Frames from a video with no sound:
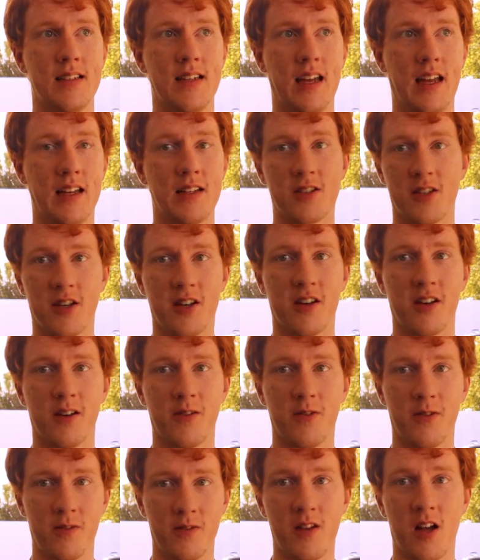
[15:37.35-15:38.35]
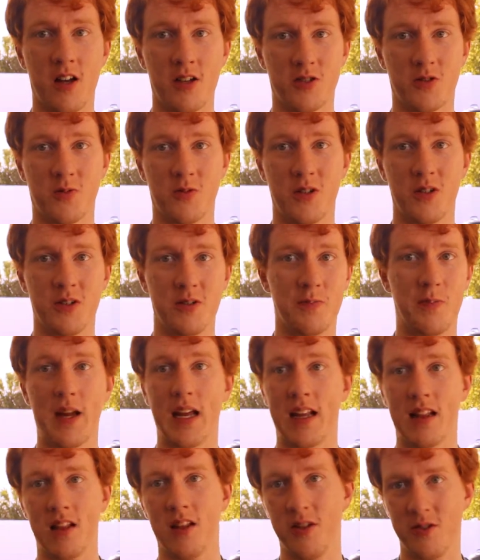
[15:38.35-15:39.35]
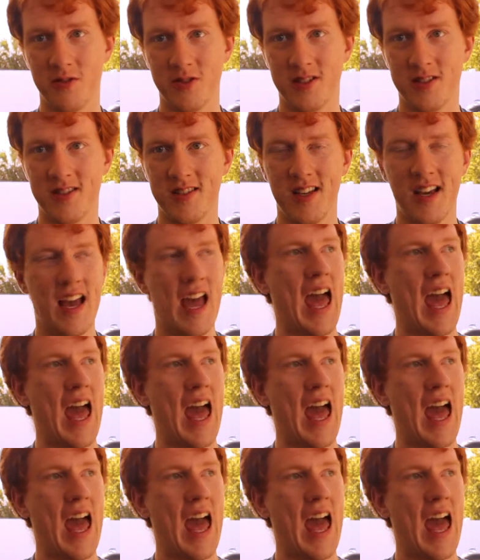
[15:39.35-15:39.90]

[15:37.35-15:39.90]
in Sonic Lost World being loose.